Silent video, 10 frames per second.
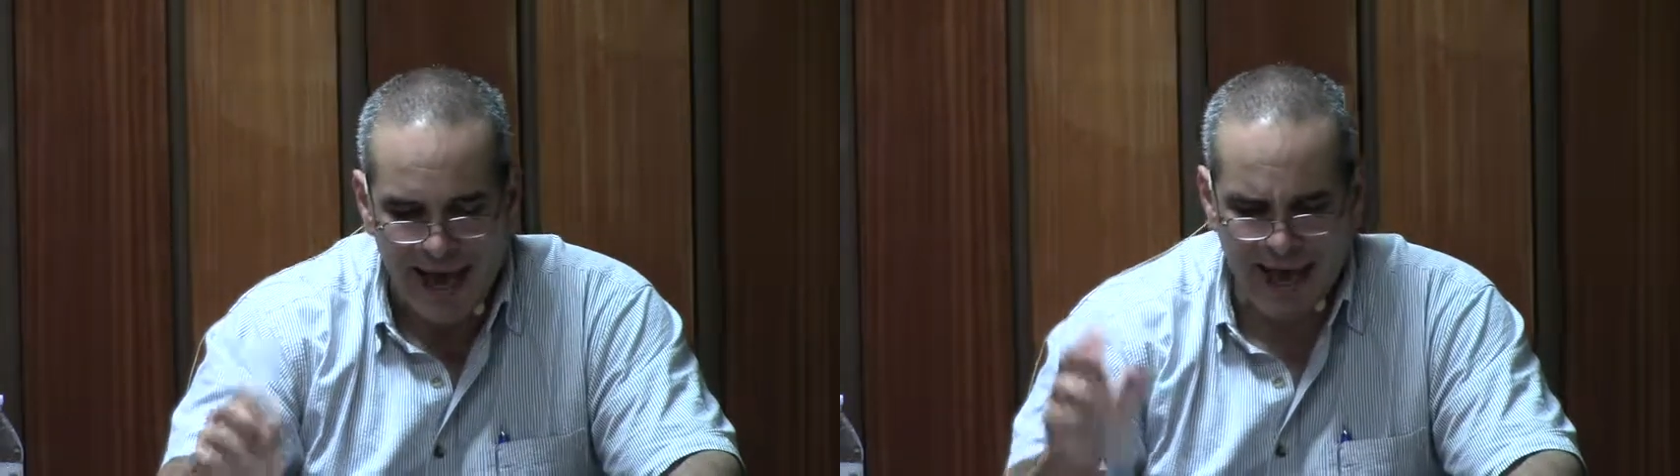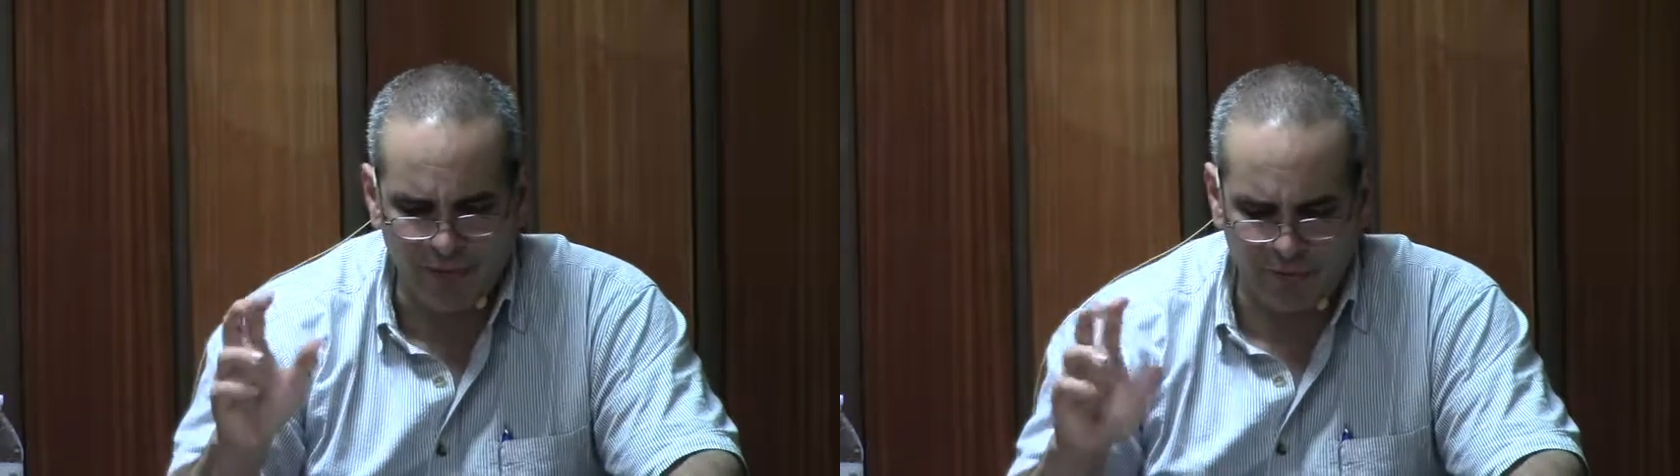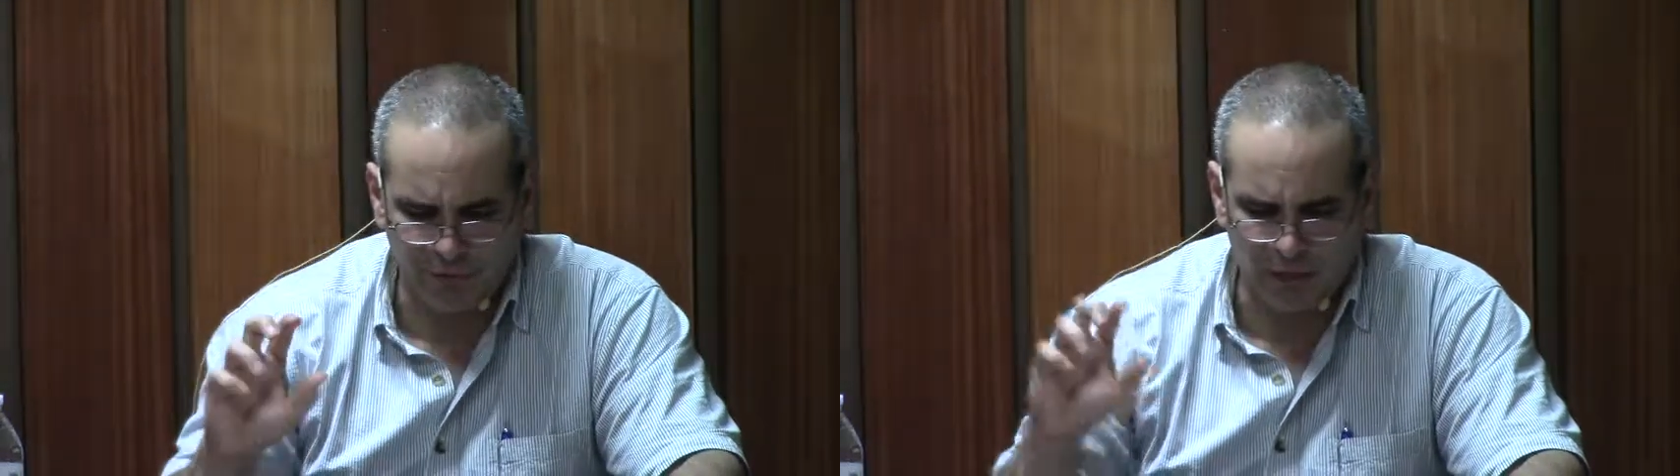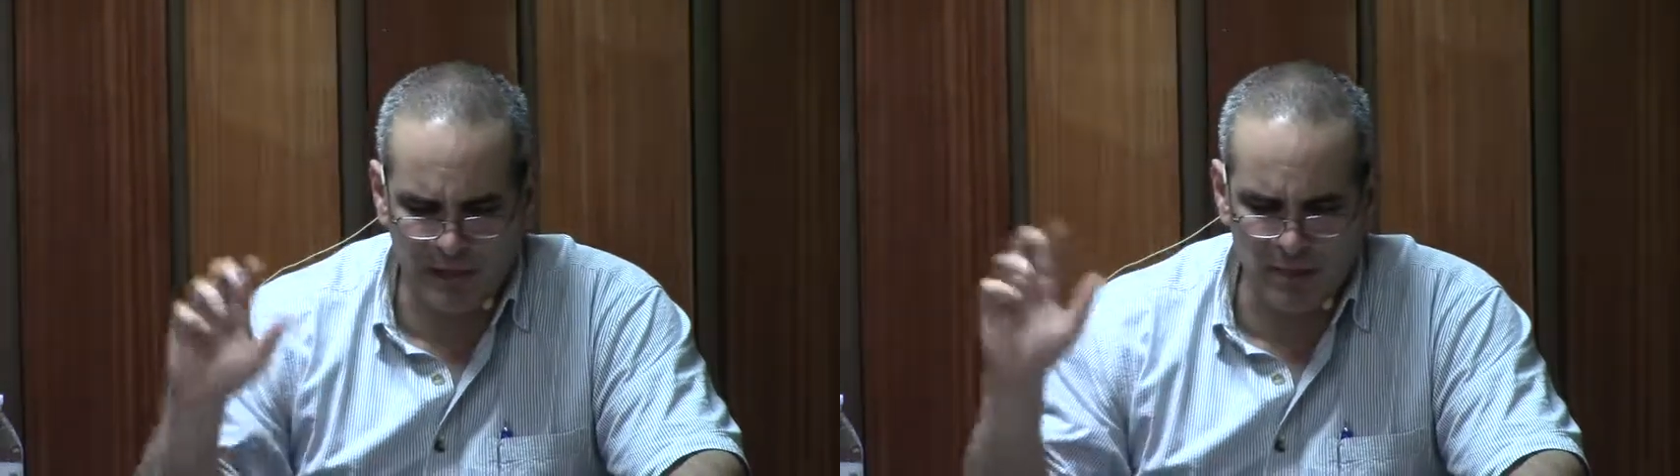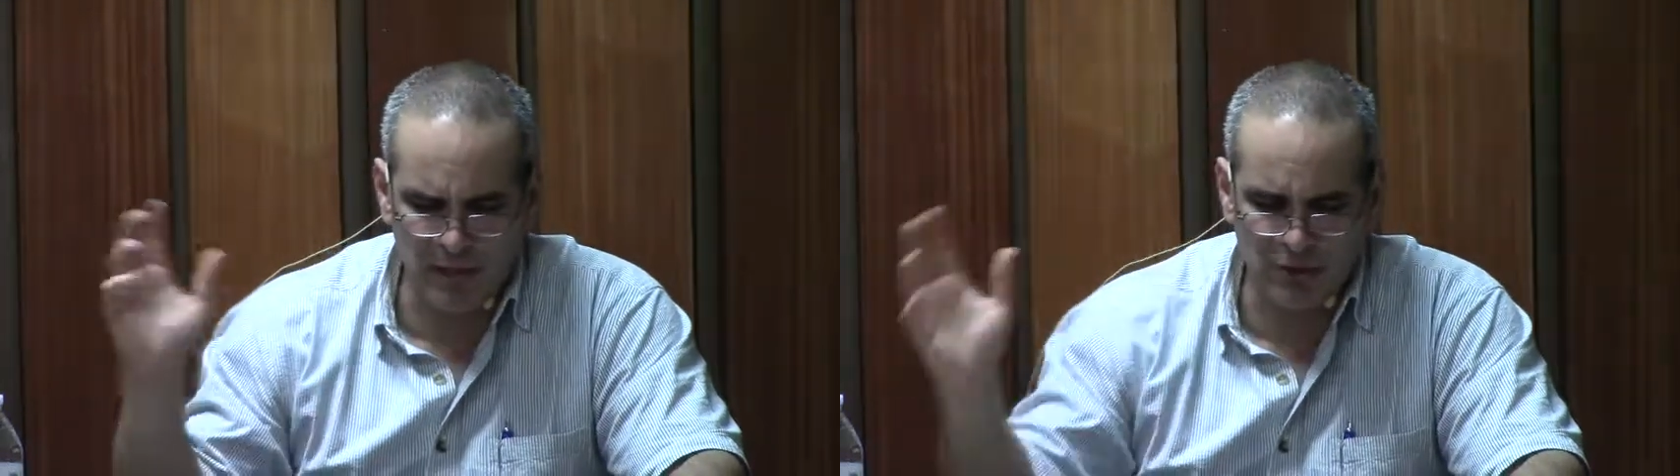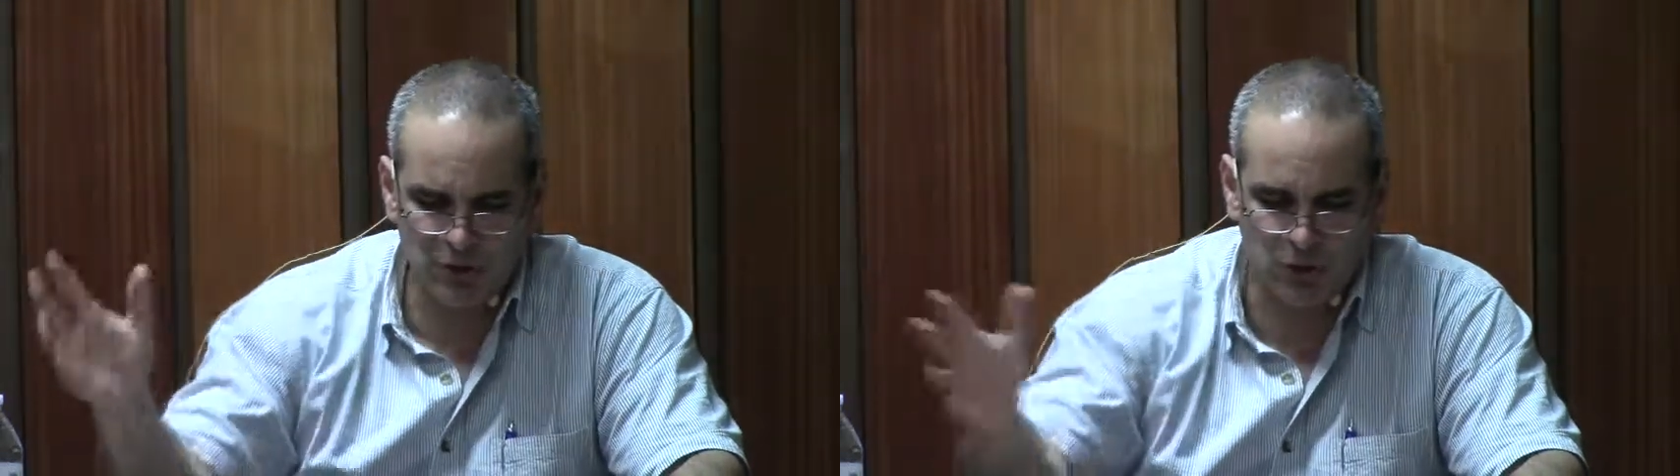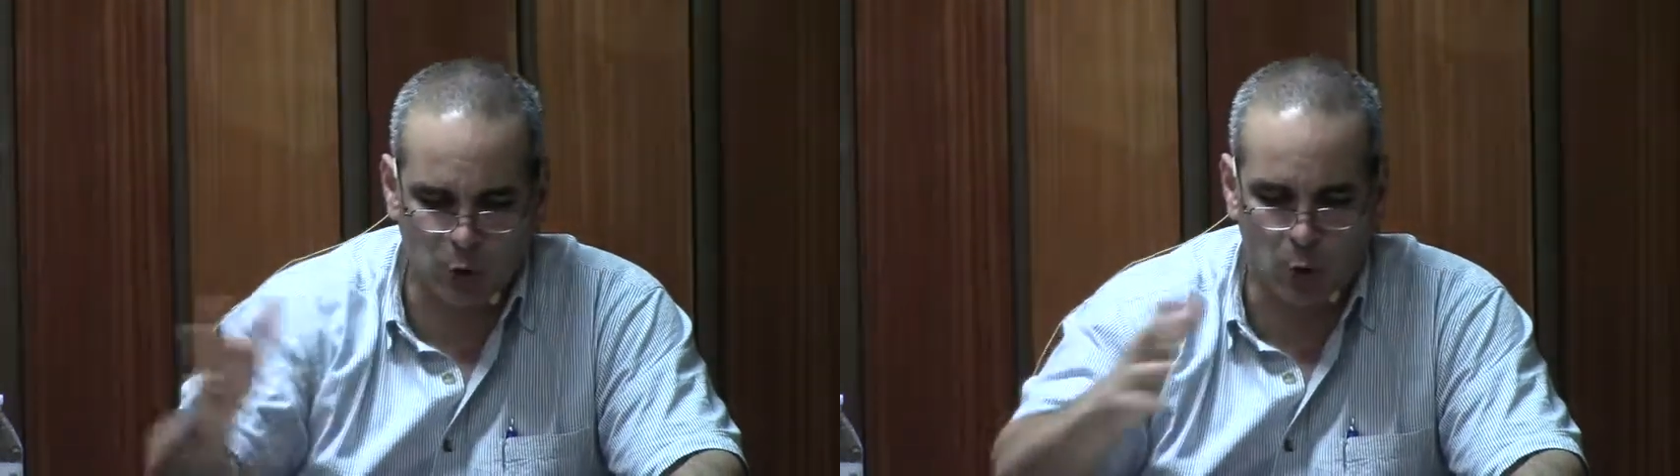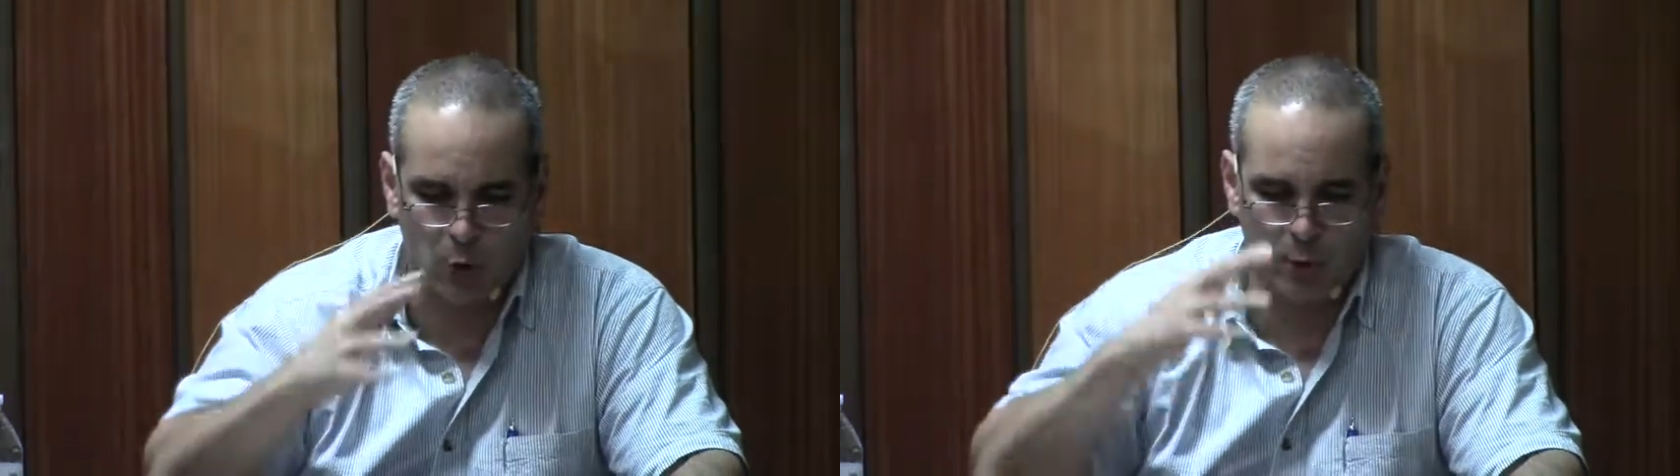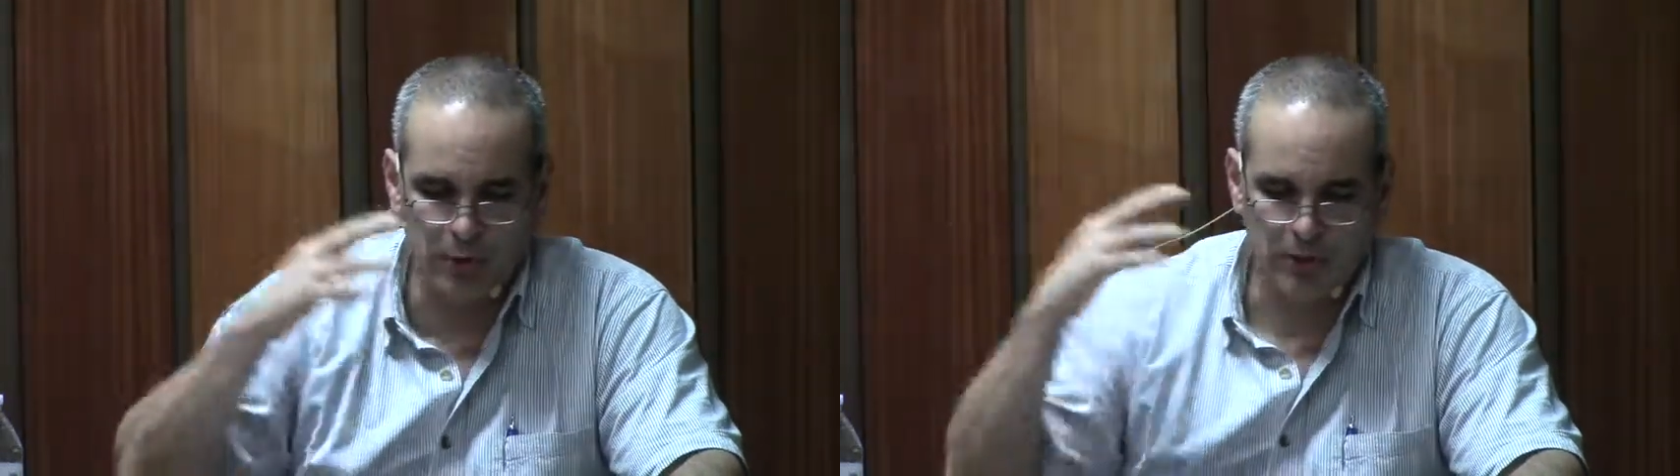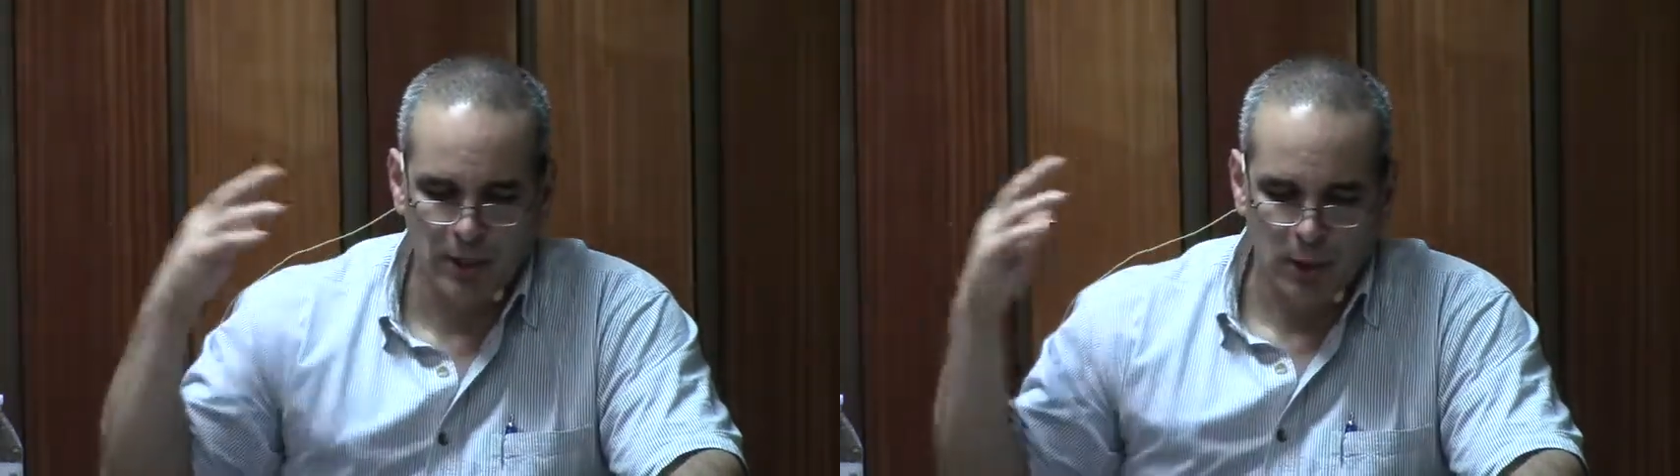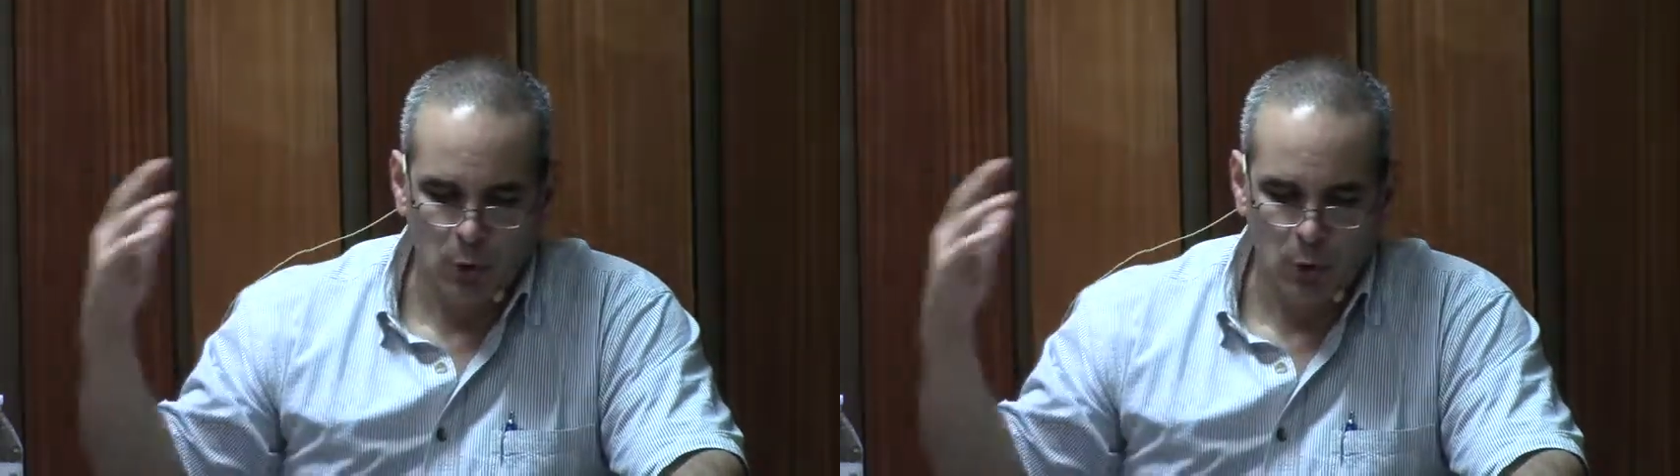and a flaming sword